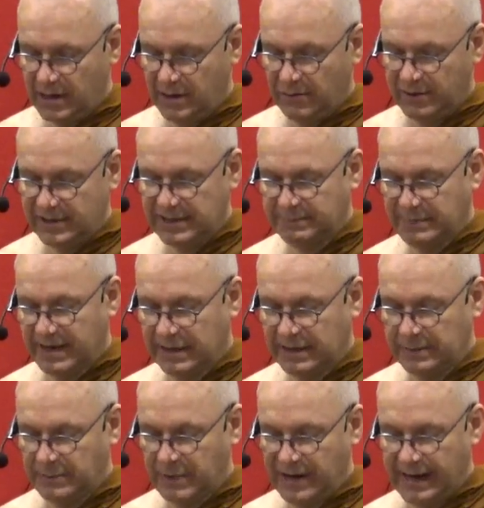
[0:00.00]
What is
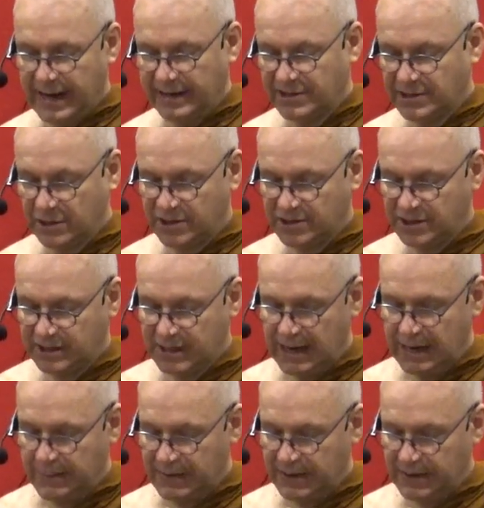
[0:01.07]
meant by at such a
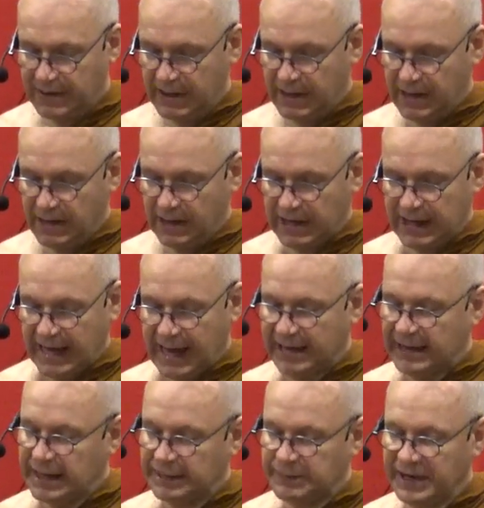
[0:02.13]
time? Uh,
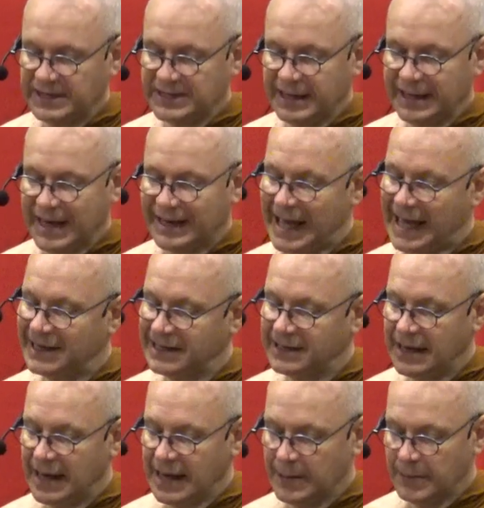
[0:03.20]
and it means like at any
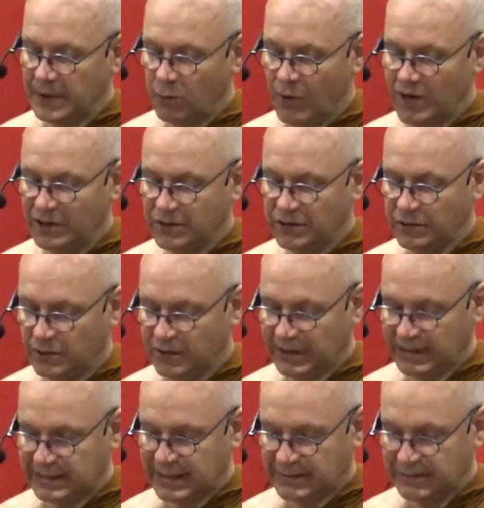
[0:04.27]
time when you do
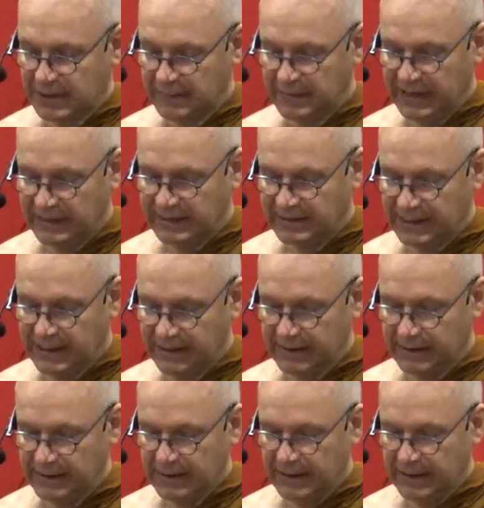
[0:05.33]
this, that's what it means, yeah?